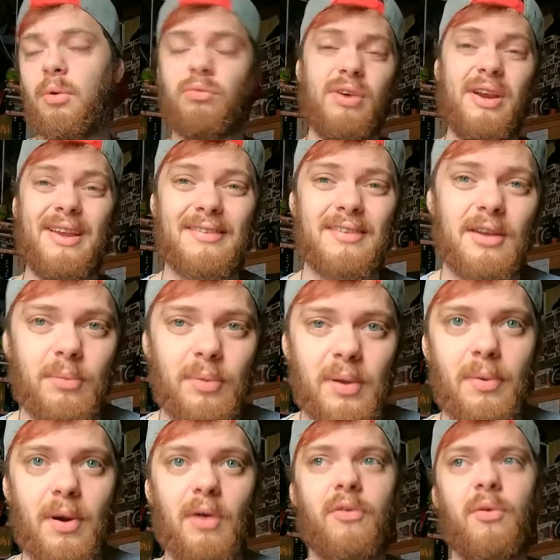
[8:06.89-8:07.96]
Well,
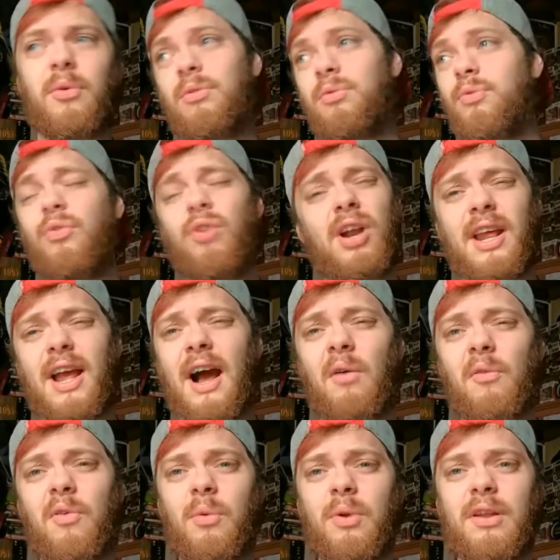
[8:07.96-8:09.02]
reasonably powerful. He's really
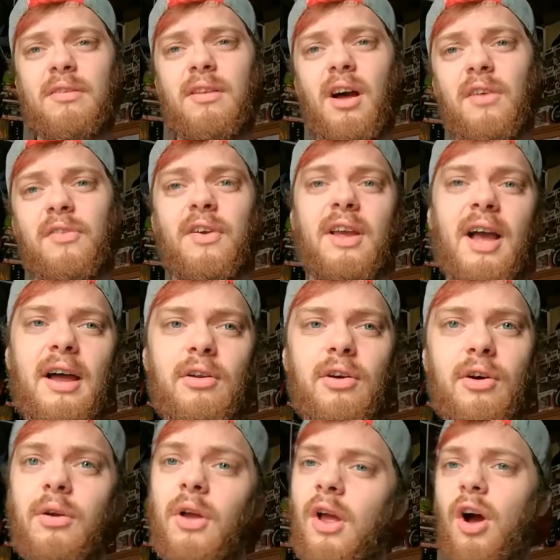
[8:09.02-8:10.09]
helpful when you start off in
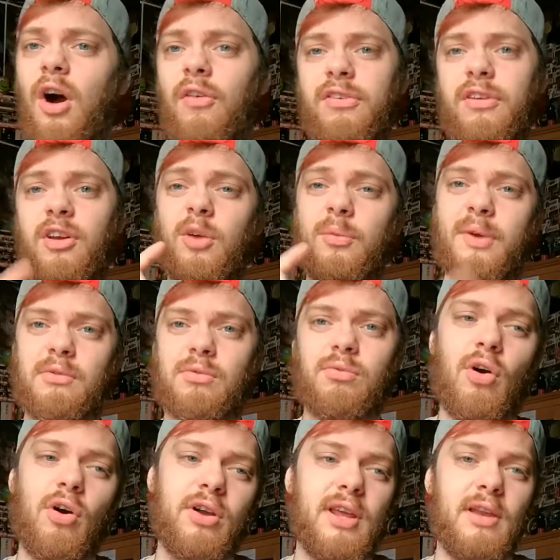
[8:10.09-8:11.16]
Kanto. Obviously, going up against
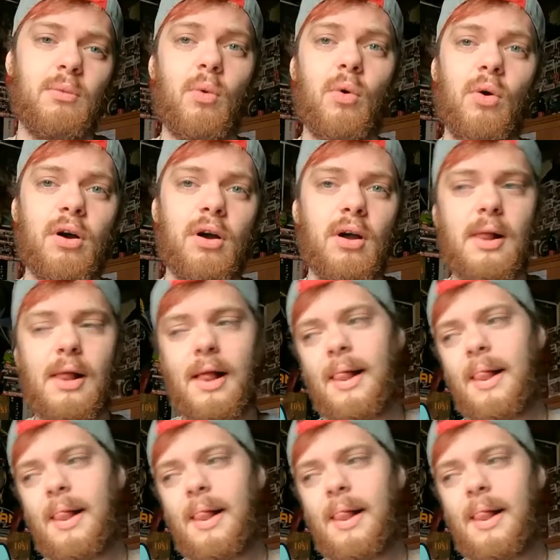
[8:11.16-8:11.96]
Rocky and Water.